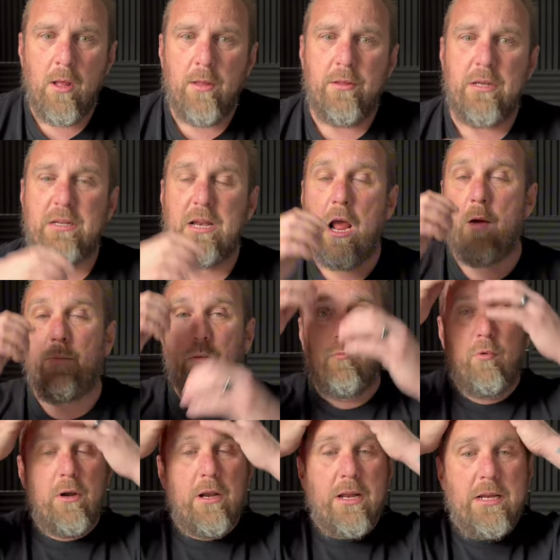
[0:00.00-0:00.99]
This album
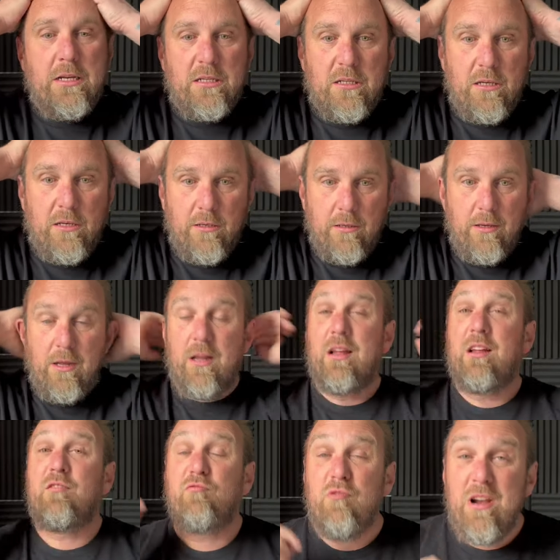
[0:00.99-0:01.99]
release
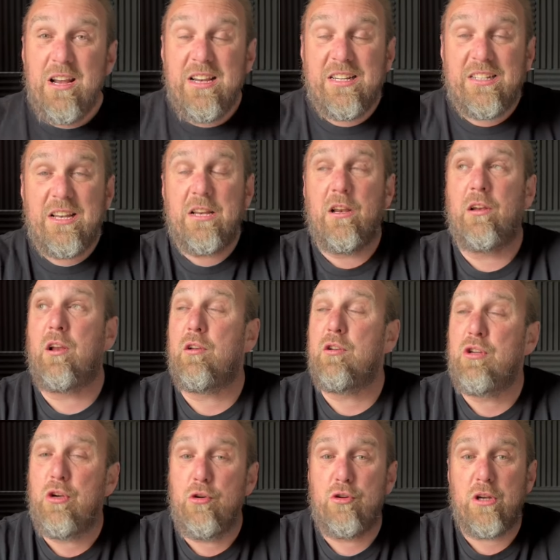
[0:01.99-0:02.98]
has really seen an
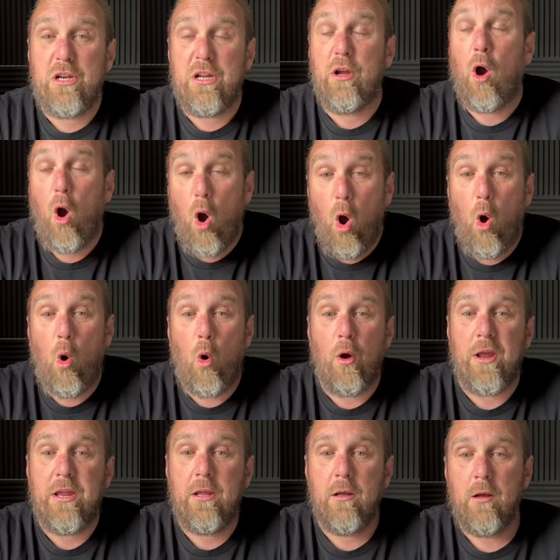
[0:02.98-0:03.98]
unusually
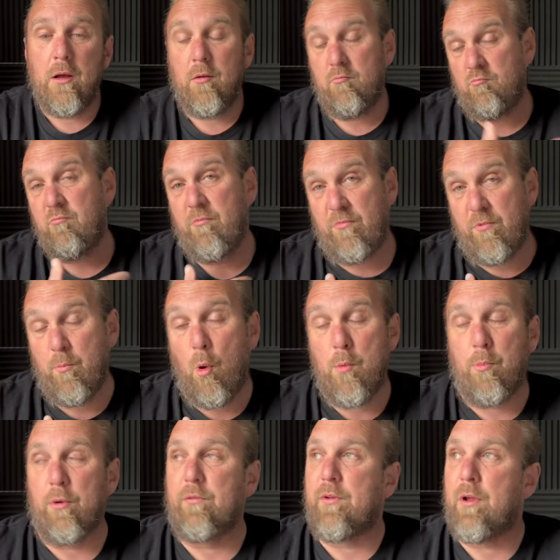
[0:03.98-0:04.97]
high, from my
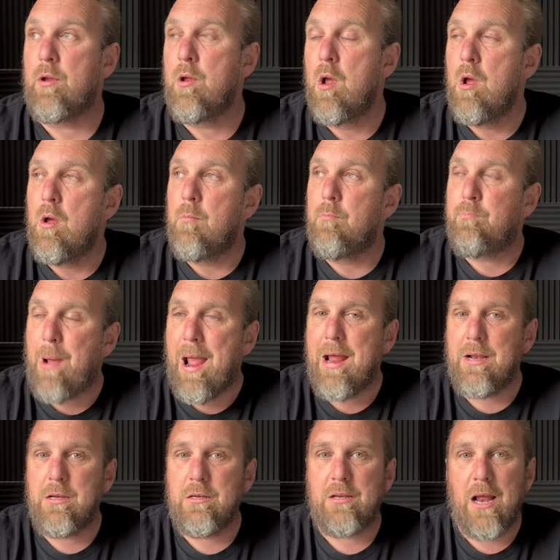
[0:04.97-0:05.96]
point of view,
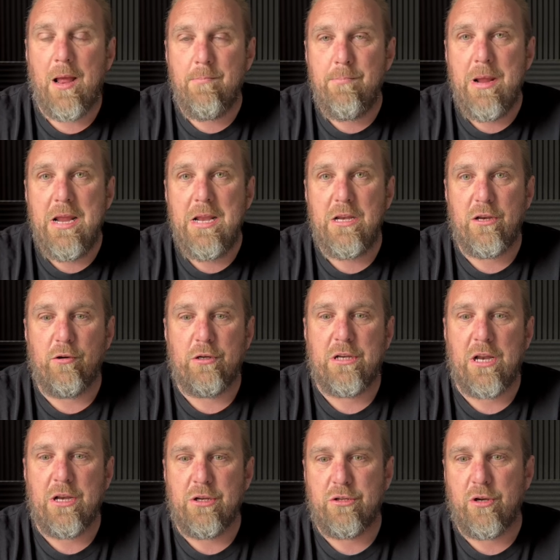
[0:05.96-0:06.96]
band and media
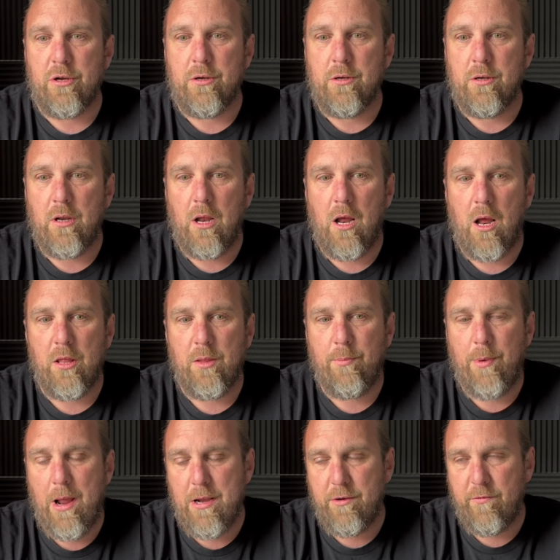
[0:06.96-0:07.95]
attention. The
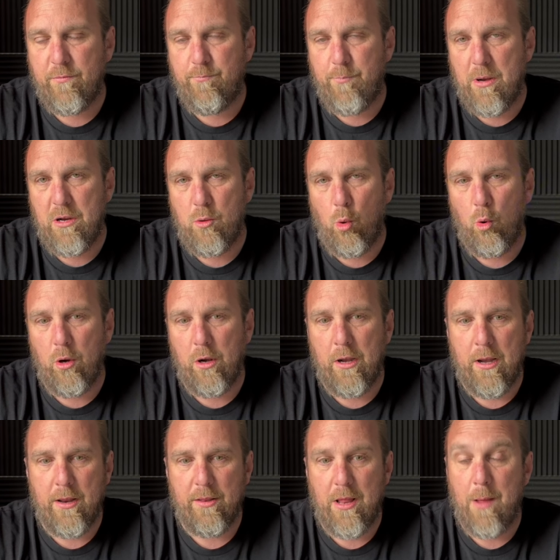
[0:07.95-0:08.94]
band have been calling
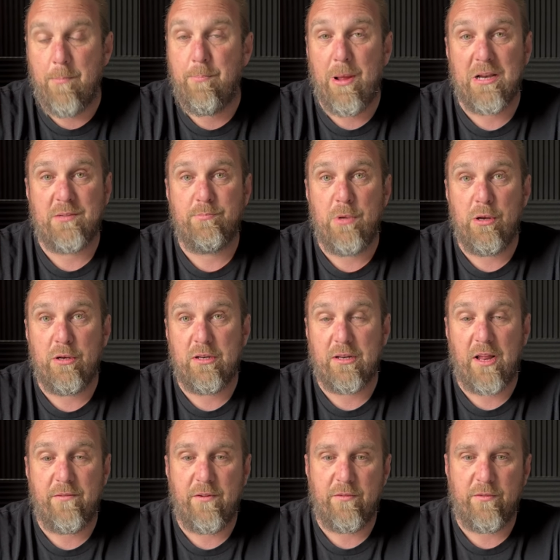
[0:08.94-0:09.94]
it their best music
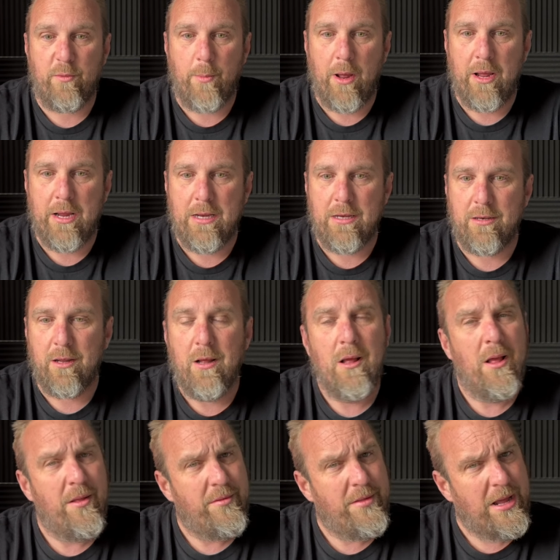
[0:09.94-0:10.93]
they've ever made.
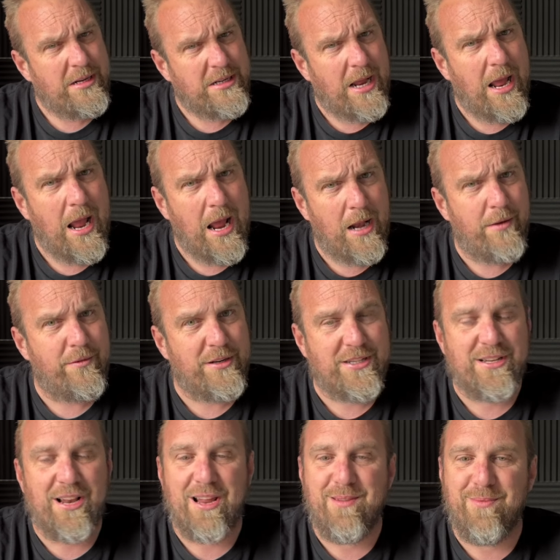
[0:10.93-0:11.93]
That's a hell of a
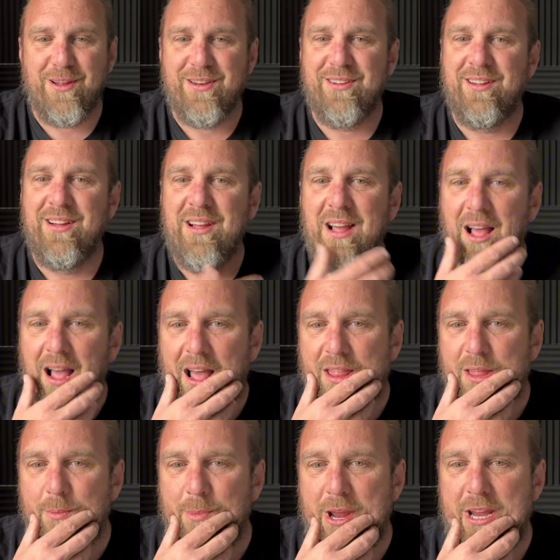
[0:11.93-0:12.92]
statement. And
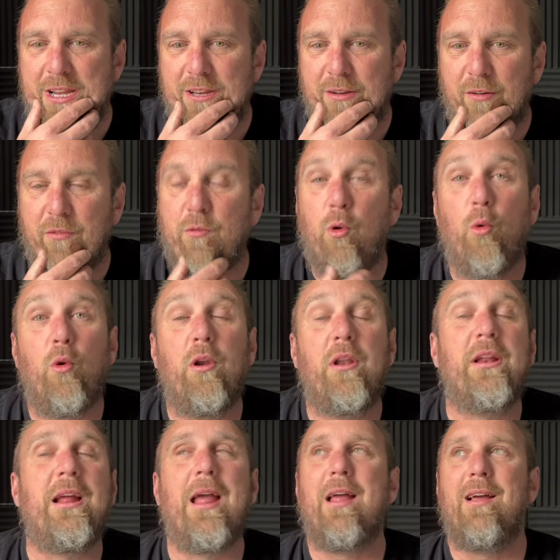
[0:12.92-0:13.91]
the media are
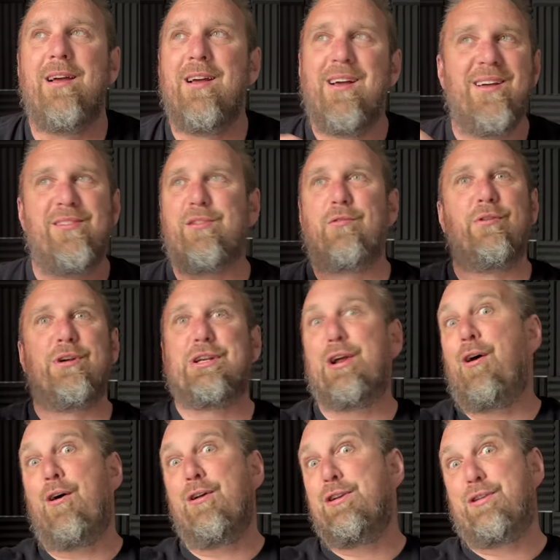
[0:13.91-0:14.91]
calling it the
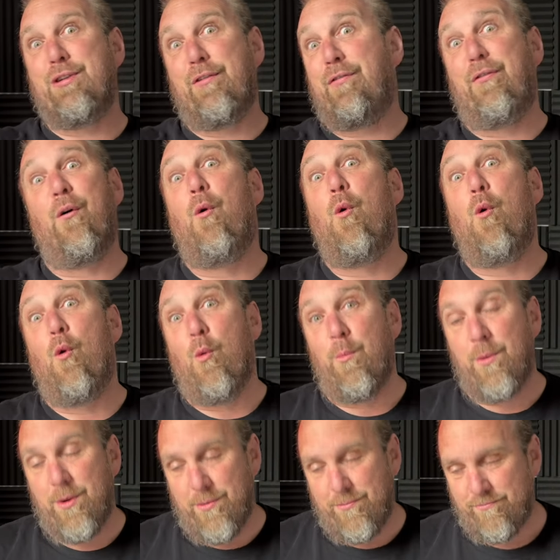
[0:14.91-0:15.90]
return to form.